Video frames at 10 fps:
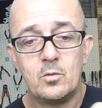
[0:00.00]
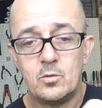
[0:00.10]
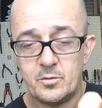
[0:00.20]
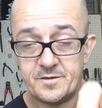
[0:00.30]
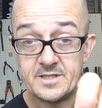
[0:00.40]

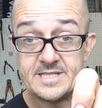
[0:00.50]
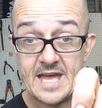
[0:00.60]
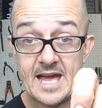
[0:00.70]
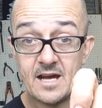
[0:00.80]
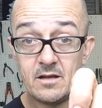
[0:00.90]
with a
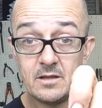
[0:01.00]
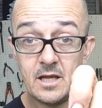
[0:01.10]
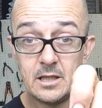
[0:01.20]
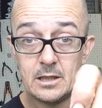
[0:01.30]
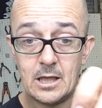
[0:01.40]

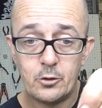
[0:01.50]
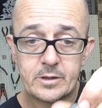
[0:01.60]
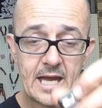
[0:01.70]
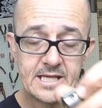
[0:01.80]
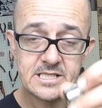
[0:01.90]
dowel
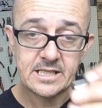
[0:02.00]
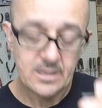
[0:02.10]
locating